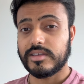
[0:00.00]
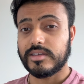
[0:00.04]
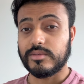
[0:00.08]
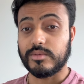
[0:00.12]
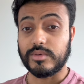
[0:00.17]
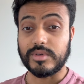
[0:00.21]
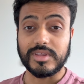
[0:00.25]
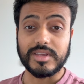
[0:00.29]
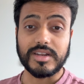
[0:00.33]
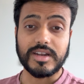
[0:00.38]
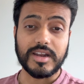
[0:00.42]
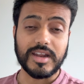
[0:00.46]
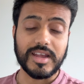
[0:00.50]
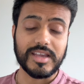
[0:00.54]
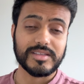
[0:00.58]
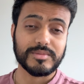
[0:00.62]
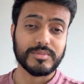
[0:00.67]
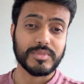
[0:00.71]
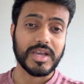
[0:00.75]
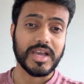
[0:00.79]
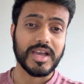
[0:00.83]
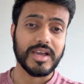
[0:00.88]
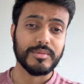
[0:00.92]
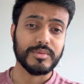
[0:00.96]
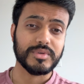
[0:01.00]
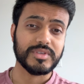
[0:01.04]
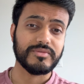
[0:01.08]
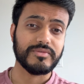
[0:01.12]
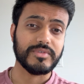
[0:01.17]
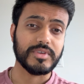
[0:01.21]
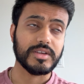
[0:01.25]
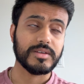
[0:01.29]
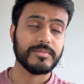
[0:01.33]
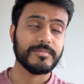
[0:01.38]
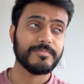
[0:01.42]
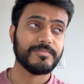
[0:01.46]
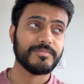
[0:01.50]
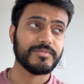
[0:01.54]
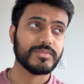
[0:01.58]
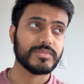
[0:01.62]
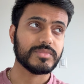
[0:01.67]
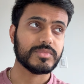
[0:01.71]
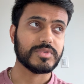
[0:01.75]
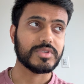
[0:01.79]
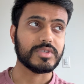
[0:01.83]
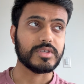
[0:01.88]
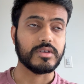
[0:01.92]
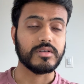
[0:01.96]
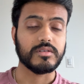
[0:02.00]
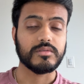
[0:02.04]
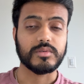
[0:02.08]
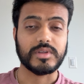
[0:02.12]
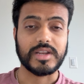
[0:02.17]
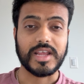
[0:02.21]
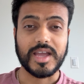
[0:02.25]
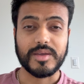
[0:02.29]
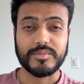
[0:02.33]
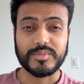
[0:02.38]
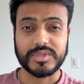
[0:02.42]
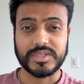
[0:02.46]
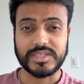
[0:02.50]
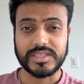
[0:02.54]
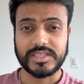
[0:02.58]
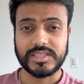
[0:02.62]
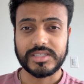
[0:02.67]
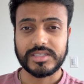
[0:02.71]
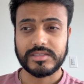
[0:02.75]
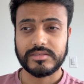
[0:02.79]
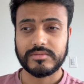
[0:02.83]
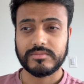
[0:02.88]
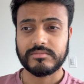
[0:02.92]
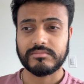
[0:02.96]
within our atmosphere. So what happens is